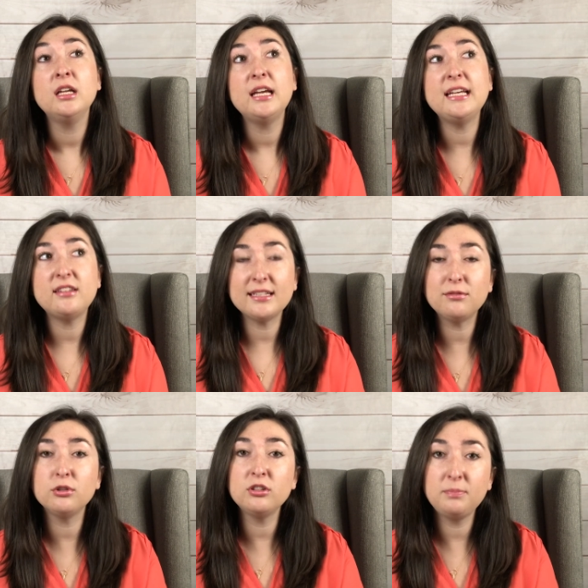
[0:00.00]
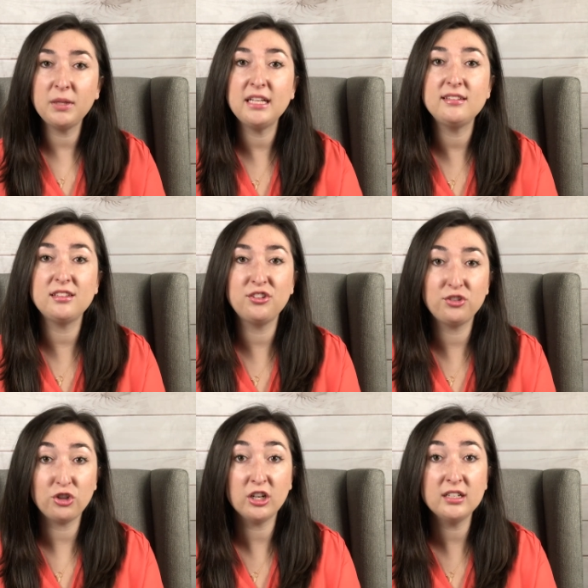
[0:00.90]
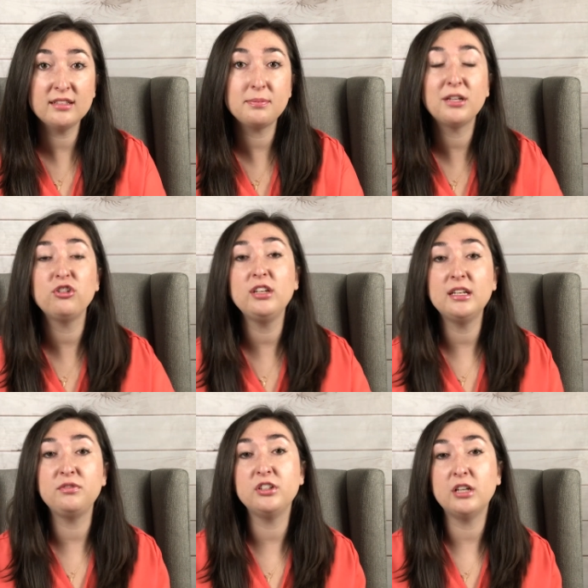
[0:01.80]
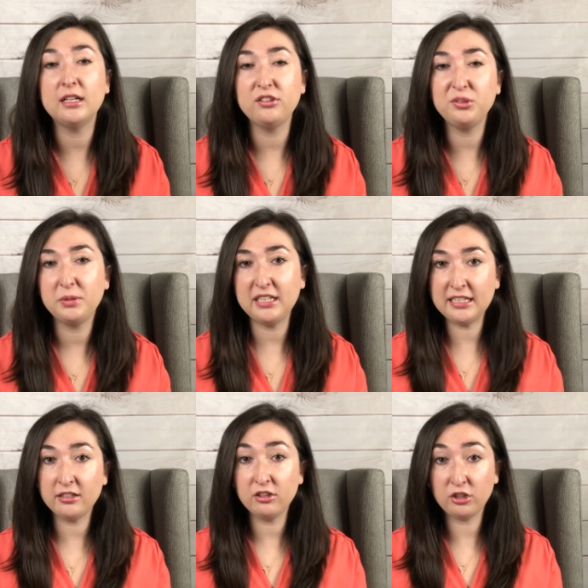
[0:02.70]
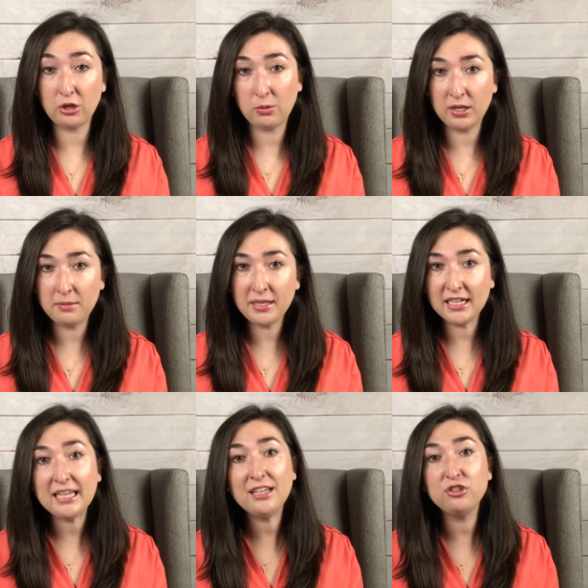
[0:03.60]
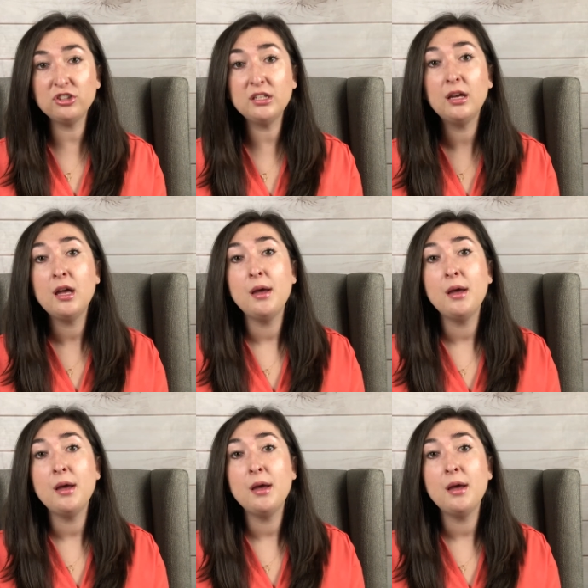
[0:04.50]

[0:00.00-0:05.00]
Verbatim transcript: It's a good place to start, especially if you're not super eager to go on a medication,